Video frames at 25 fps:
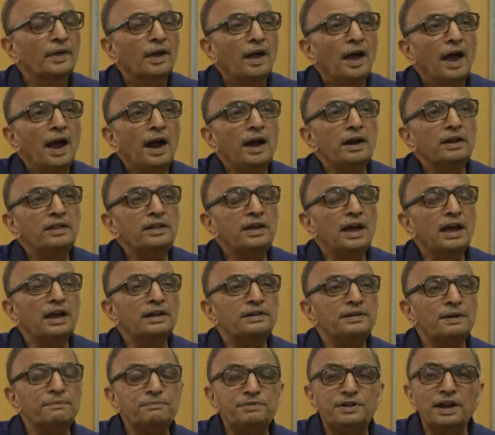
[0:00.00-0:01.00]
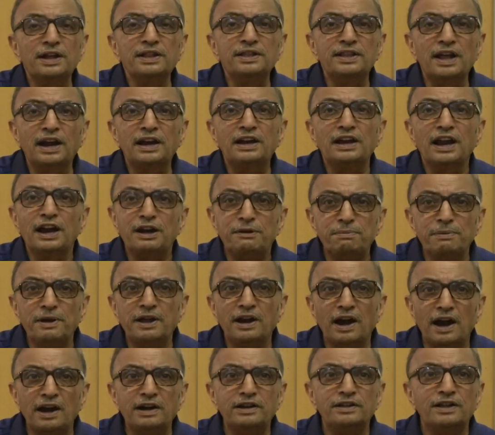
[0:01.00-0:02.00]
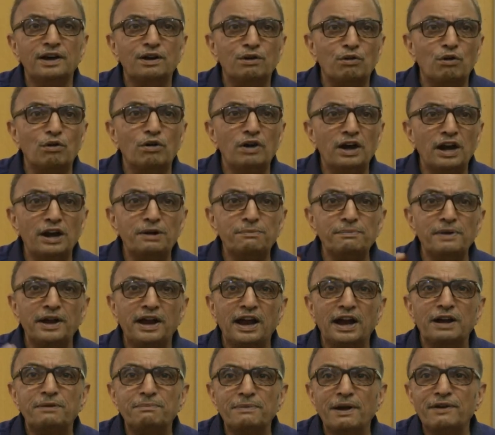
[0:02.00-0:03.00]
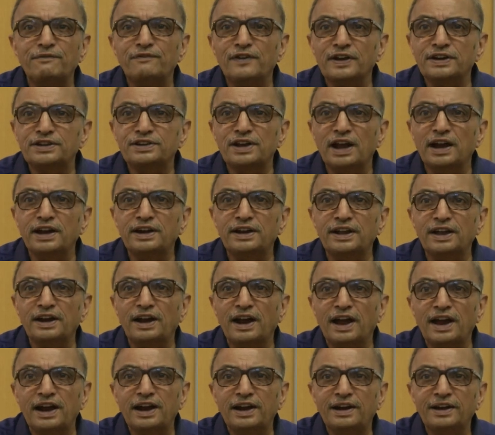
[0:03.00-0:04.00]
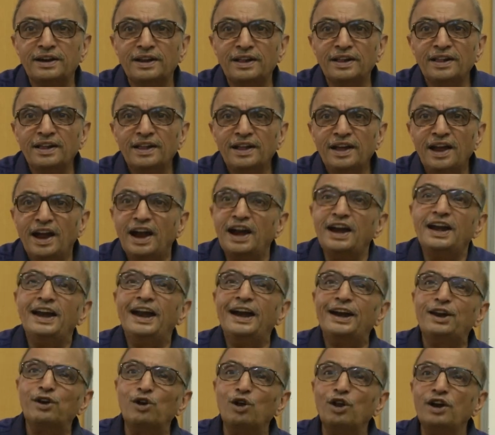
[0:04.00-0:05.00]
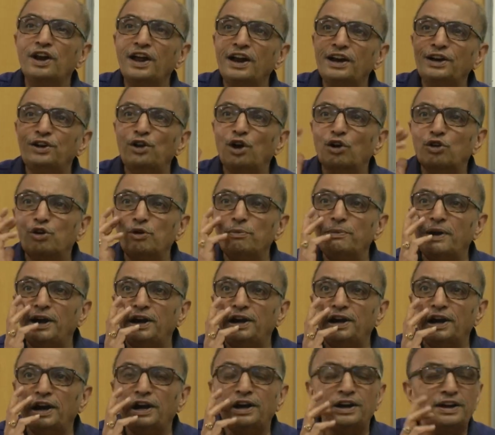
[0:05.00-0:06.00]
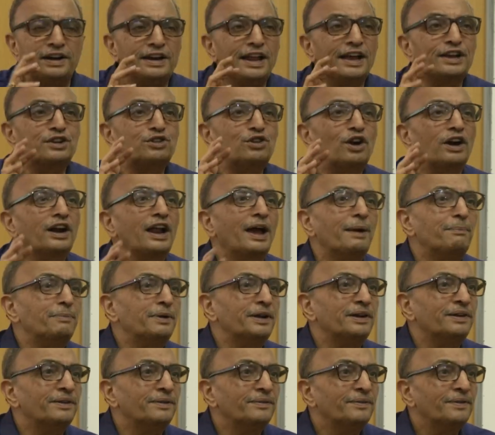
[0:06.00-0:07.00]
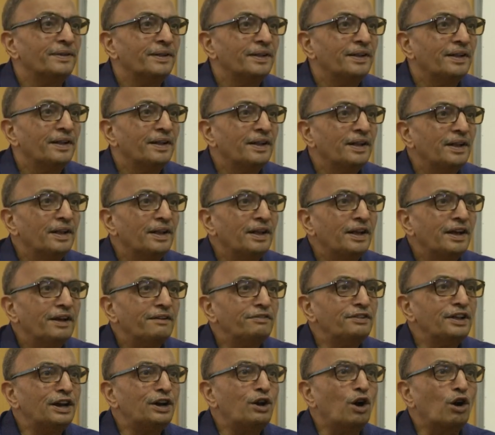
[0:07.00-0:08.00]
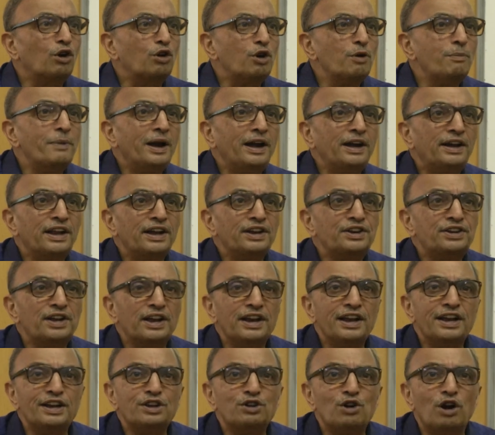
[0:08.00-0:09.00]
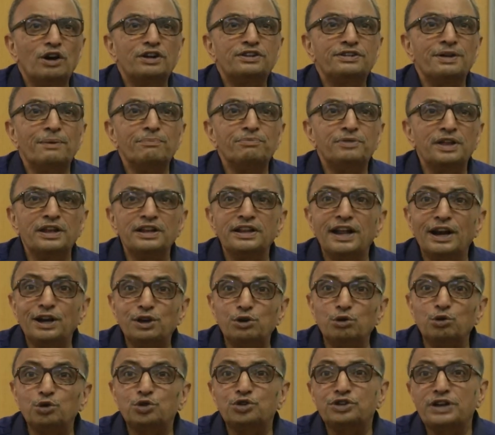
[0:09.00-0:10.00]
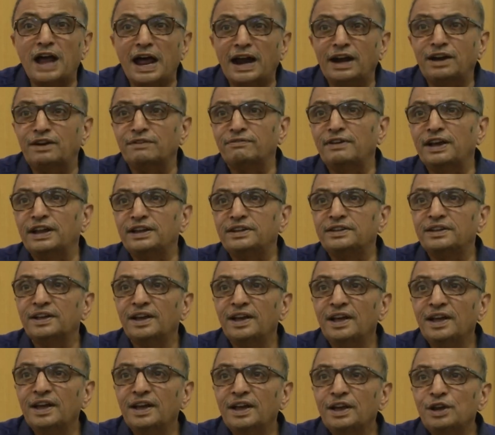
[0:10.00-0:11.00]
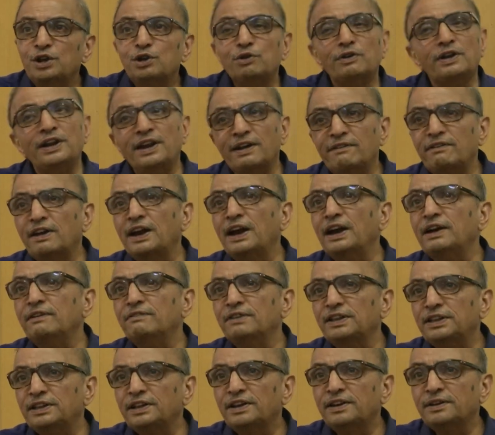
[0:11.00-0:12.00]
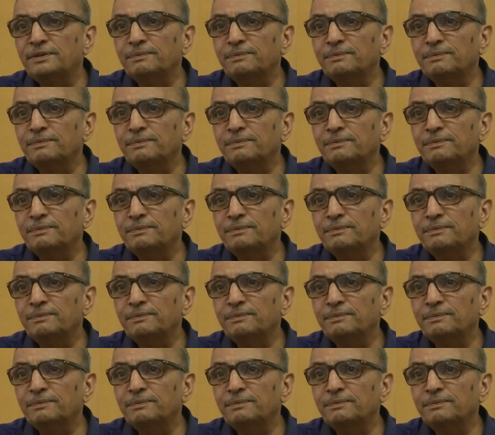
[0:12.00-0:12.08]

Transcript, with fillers: And the assumption that let me write the code, let me get my functionality right, and later on I'll document it does not happen. If the documentation is not something that you start with, you will never end with.